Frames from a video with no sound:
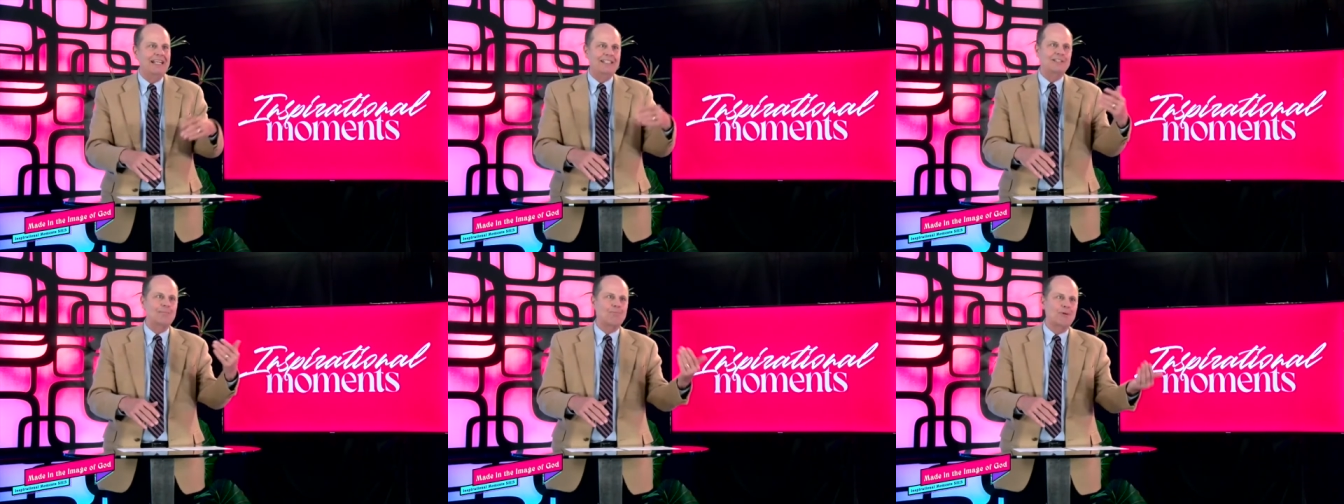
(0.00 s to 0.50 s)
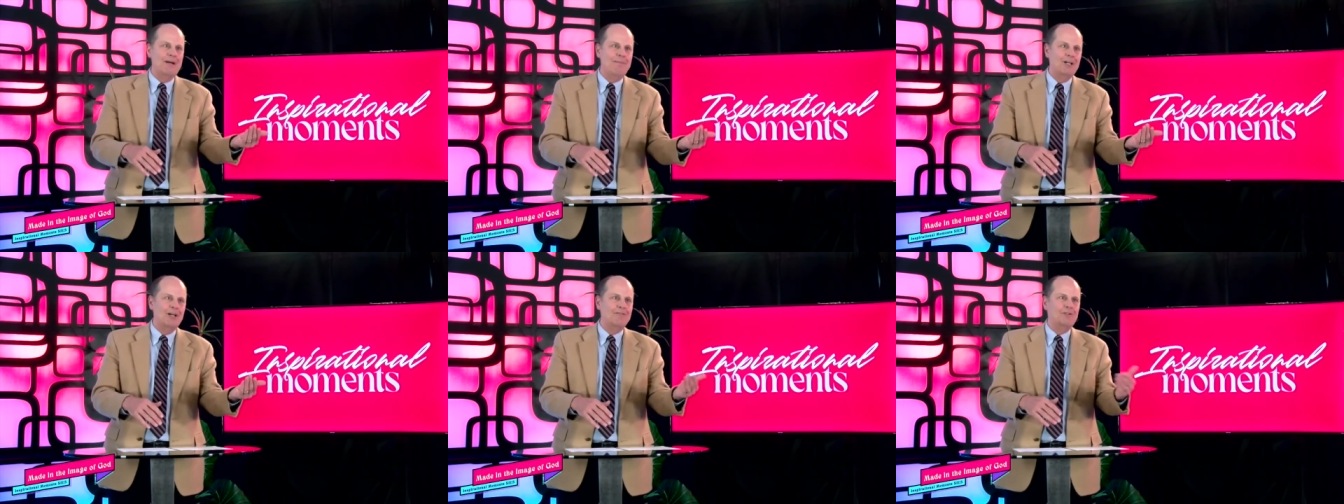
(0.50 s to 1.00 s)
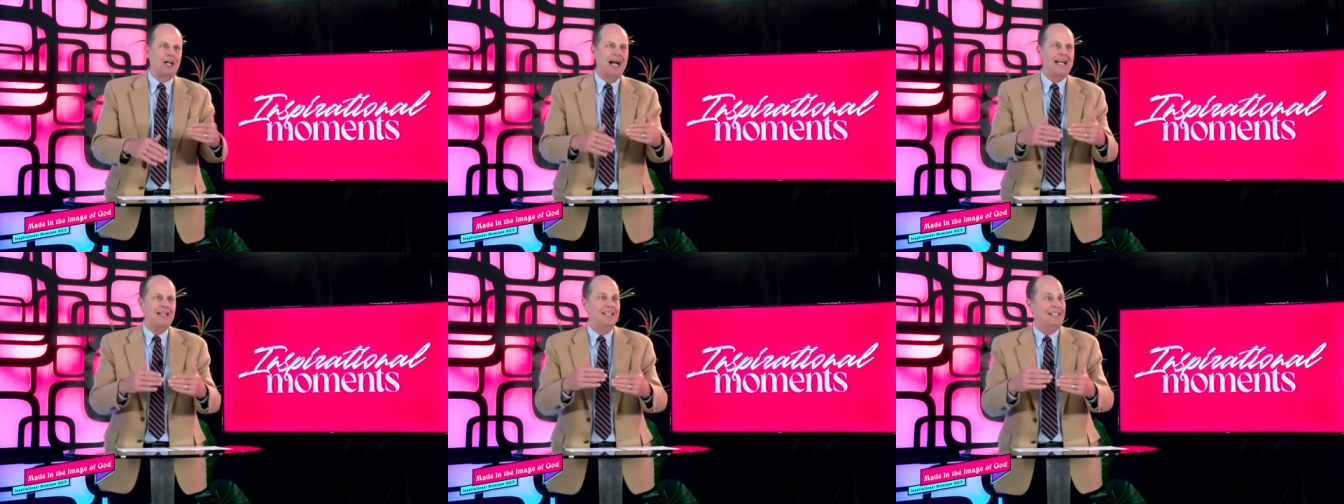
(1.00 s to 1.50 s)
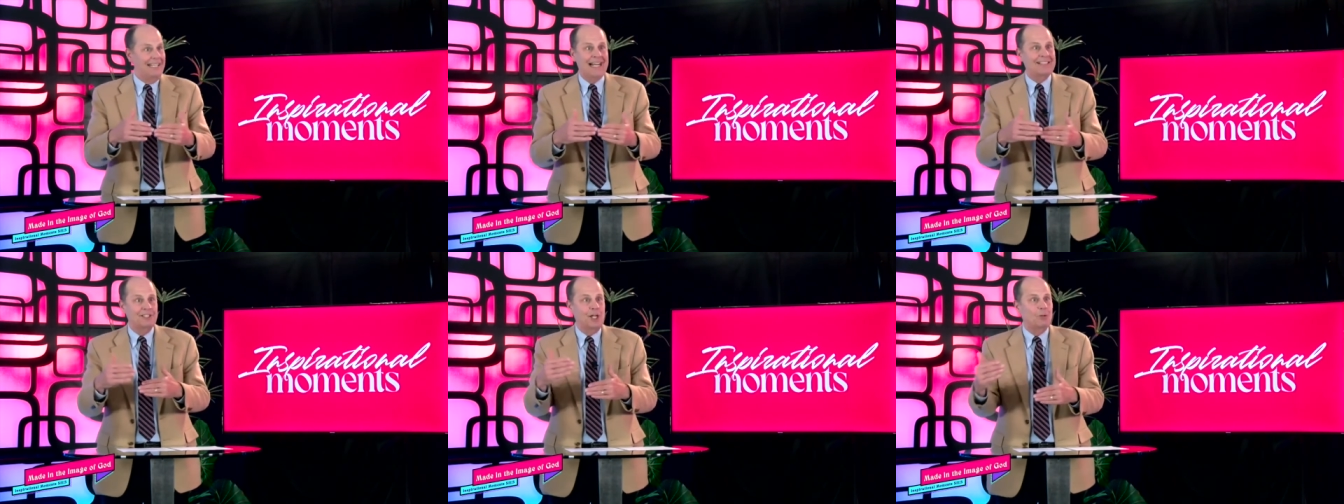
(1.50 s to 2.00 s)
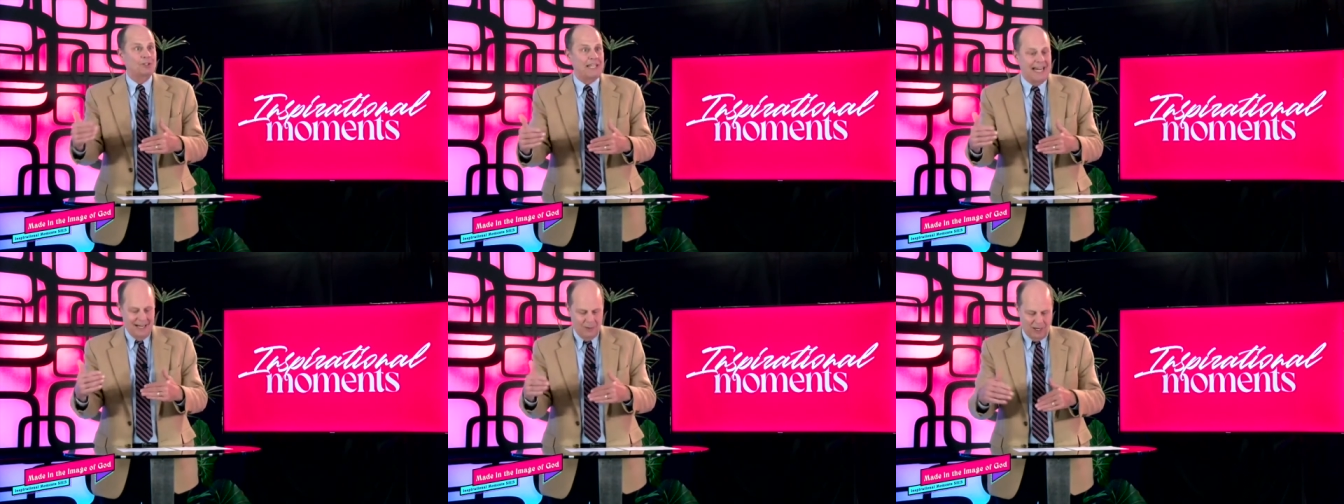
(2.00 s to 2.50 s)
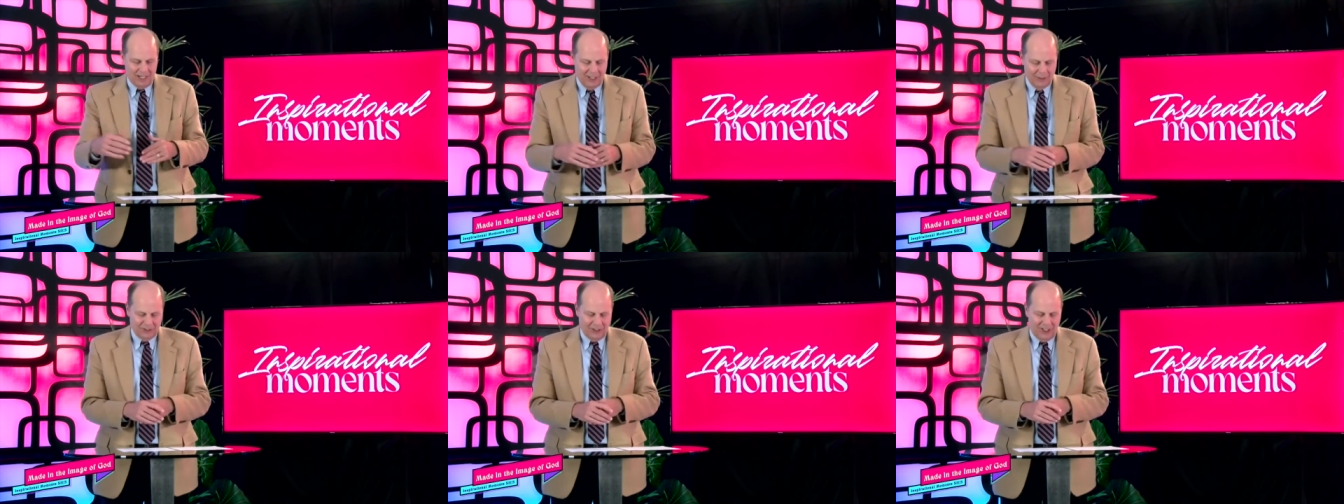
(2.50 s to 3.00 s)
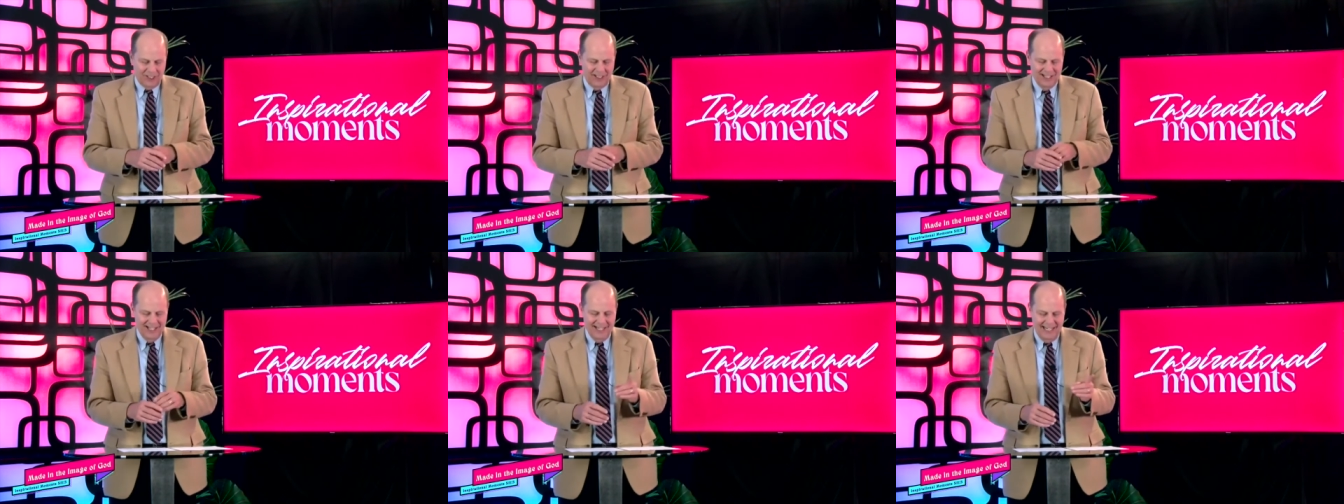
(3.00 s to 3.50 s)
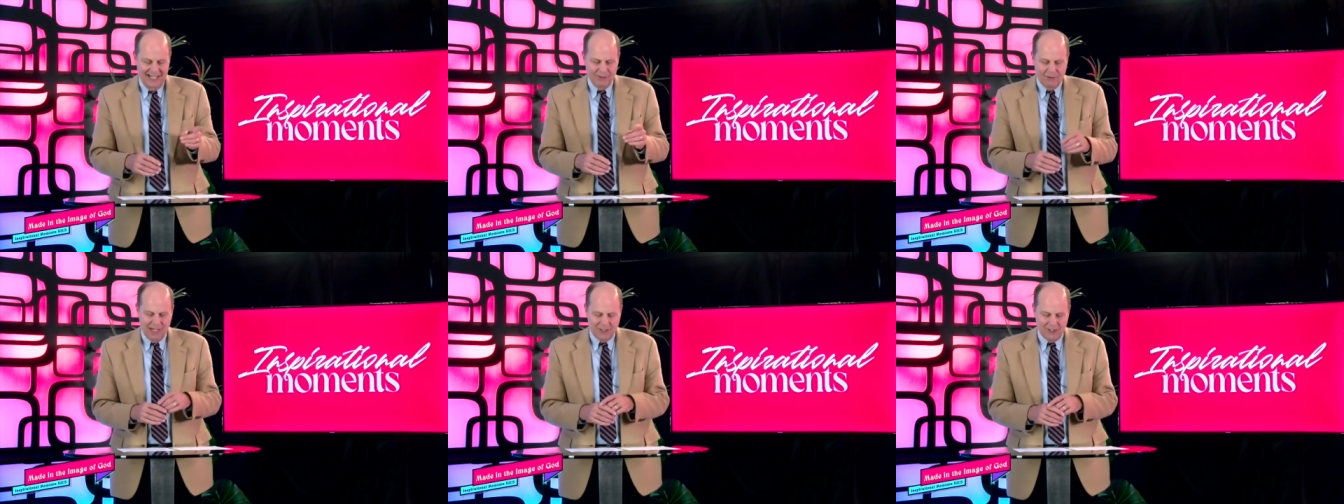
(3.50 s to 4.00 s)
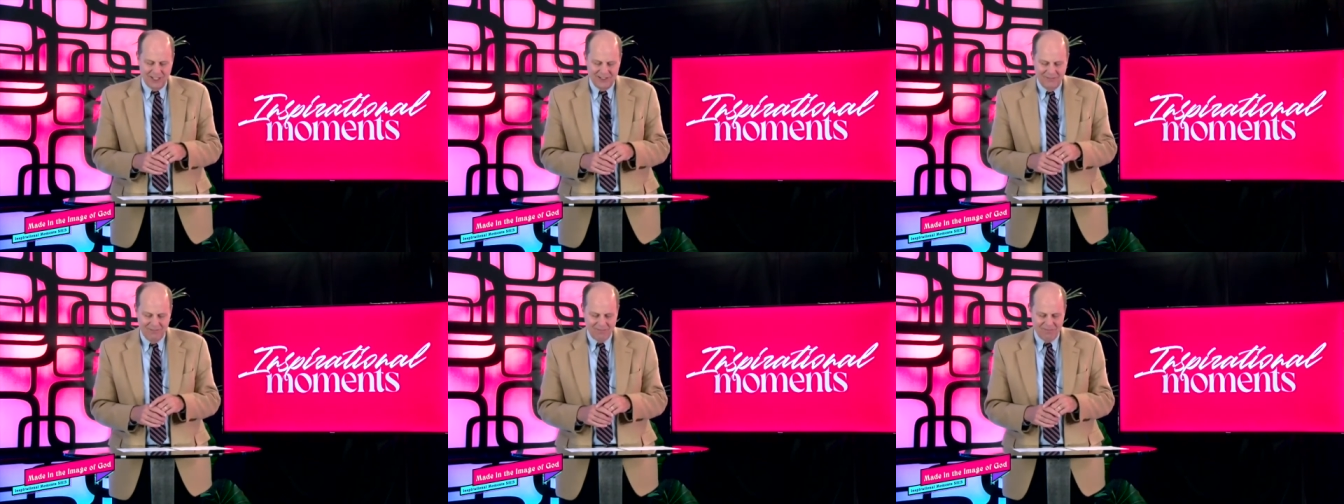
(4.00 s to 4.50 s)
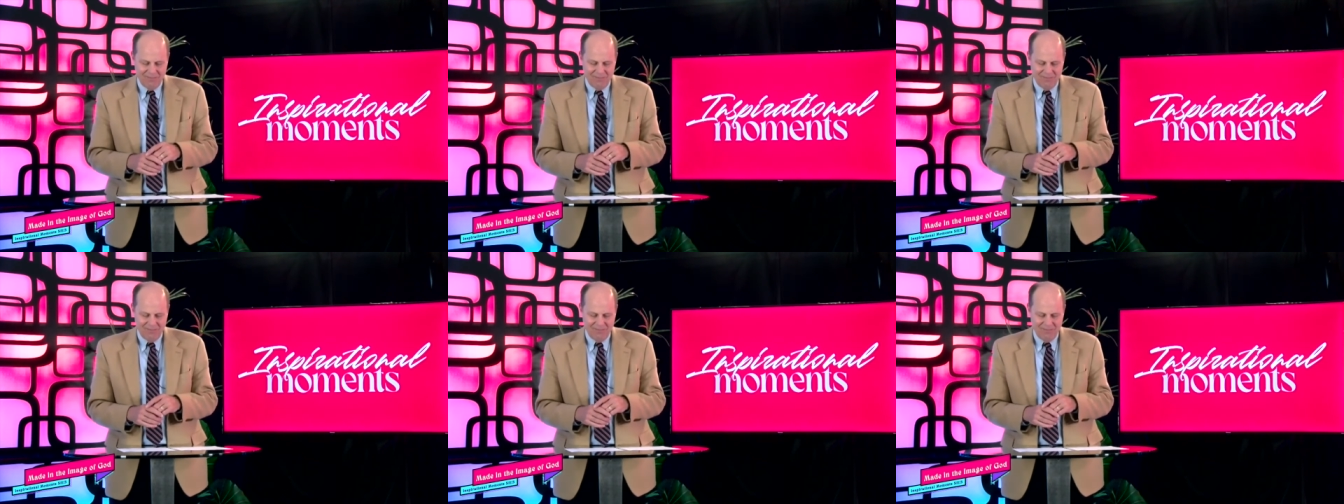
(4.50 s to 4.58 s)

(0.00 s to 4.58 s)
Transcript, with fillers: He's the premier of China. He has no say in what goes on in Russia.